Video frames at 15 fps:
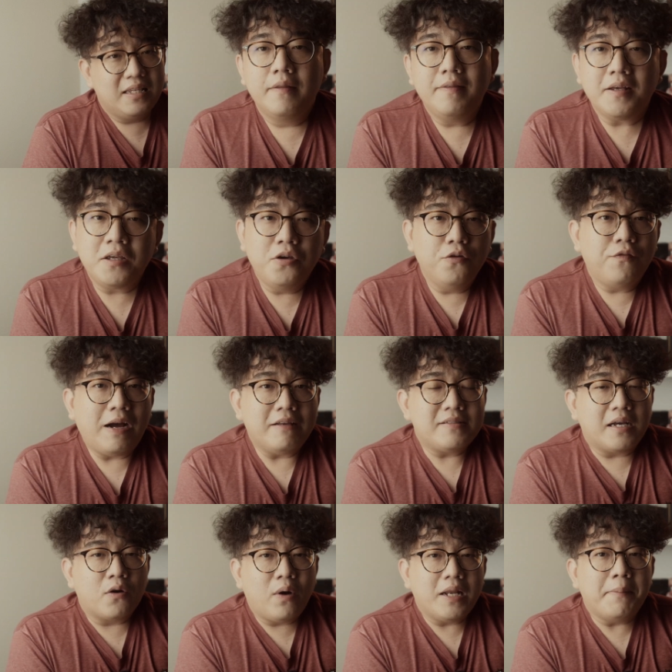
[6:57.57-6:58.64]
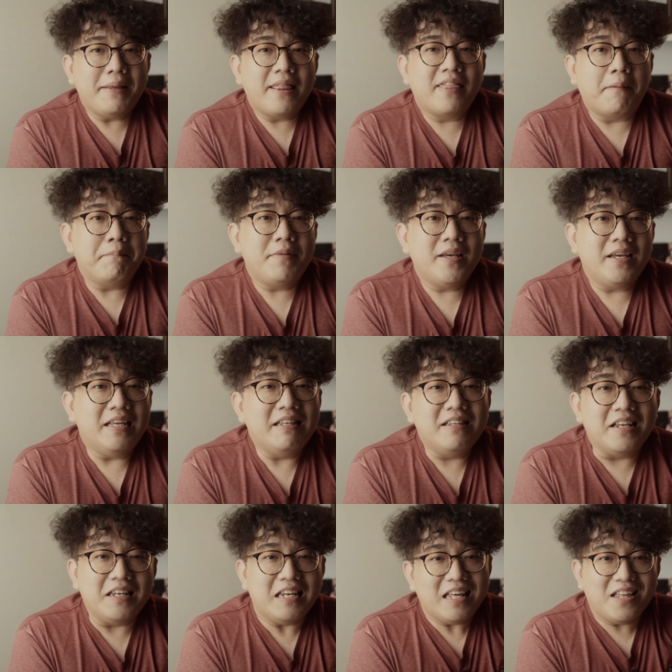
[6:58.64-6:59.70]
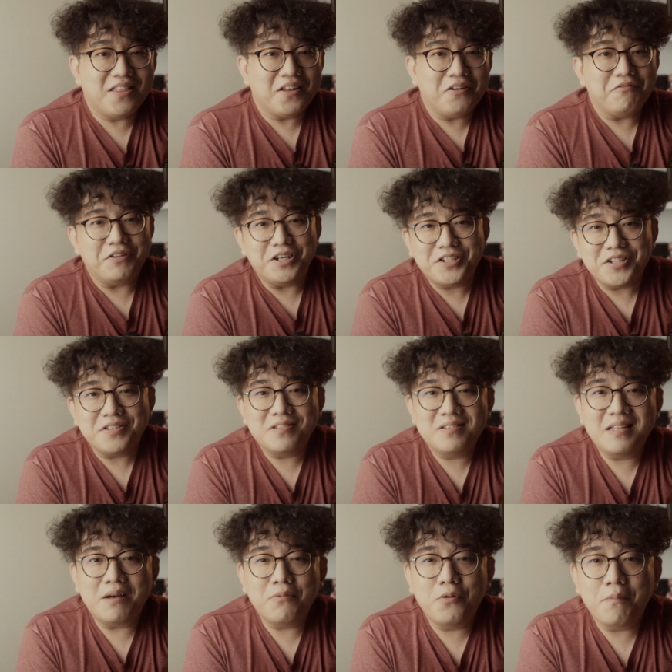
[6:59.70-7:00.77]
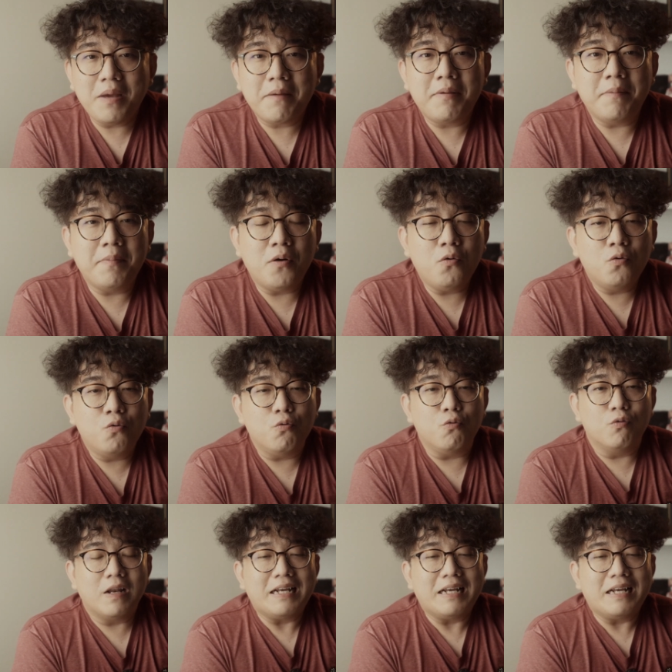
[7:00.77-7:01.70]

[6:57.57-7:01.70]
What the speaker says: The Q5s are quite a bit thumpier in the neither regions that will make people who